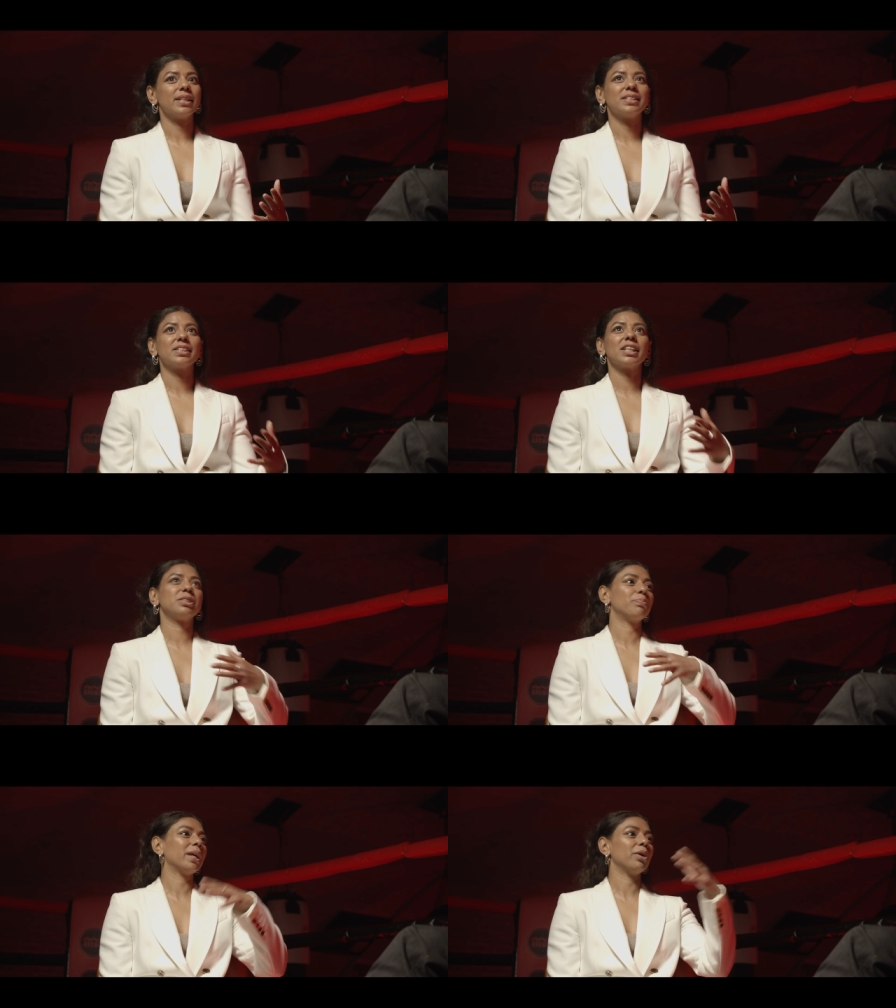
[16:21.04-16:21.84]
in such
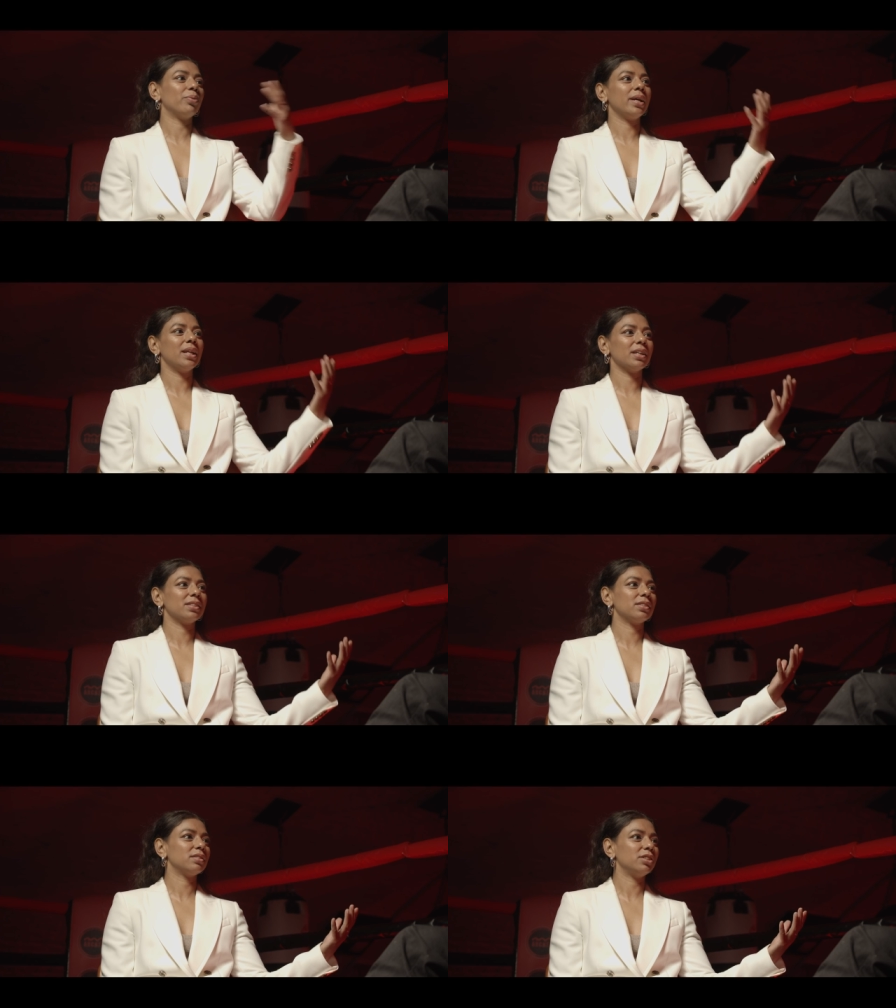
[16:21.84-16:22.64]
a big arena
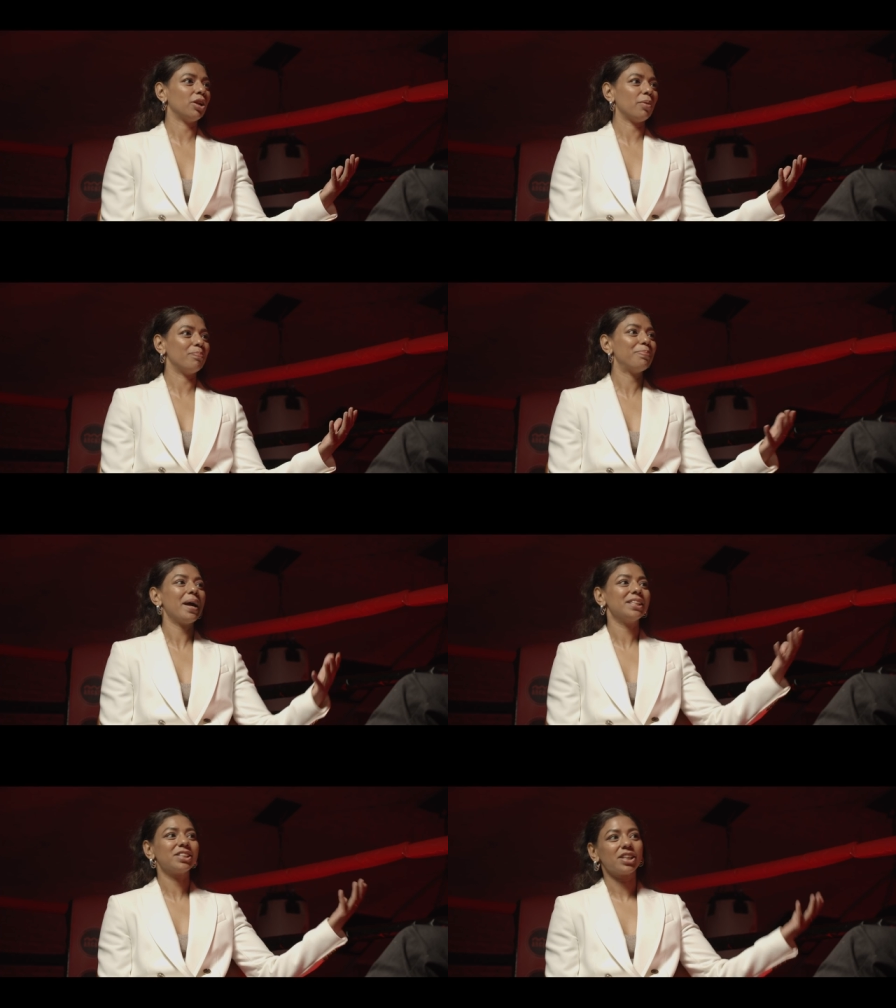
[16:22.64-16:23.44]
as, you know,
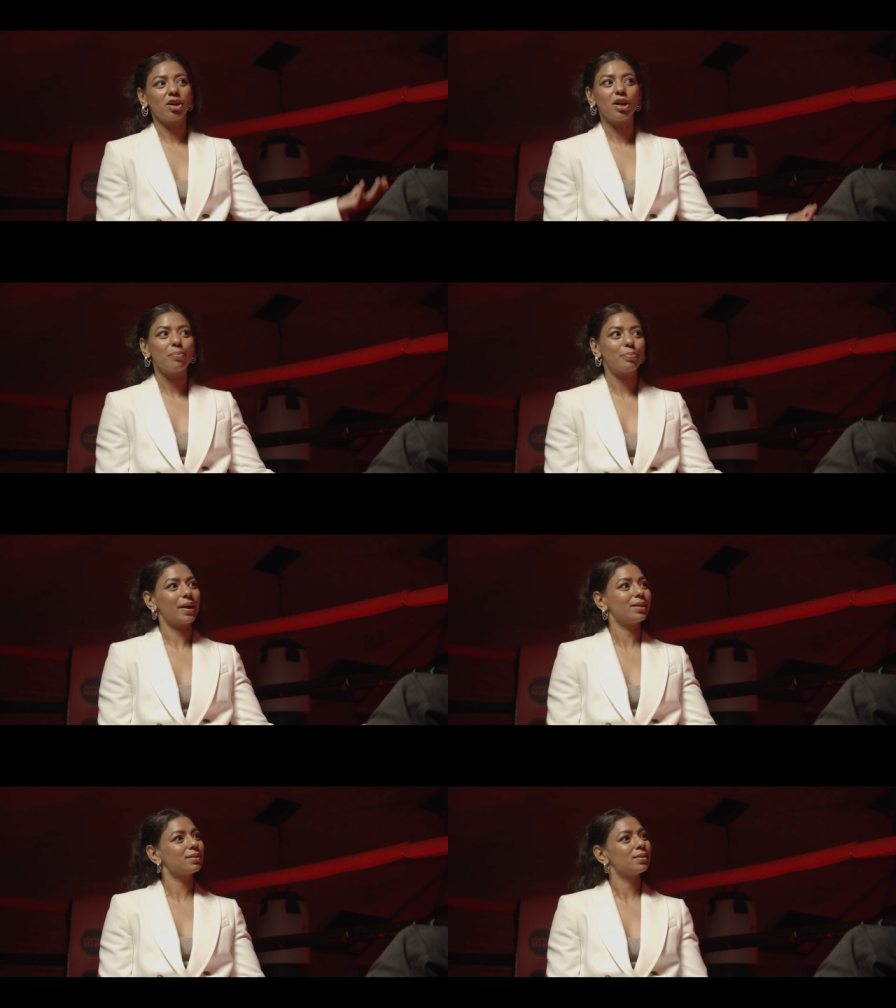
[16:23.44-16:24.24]
Beijing
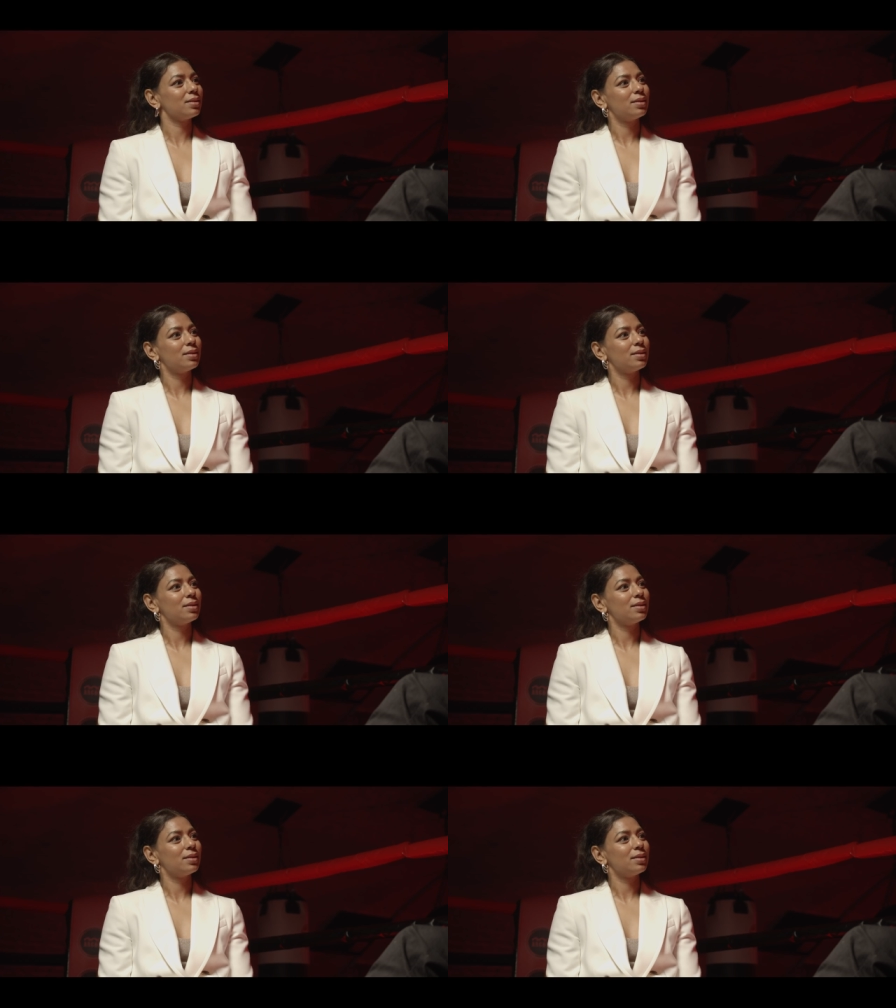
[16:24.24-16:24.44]
Olympics?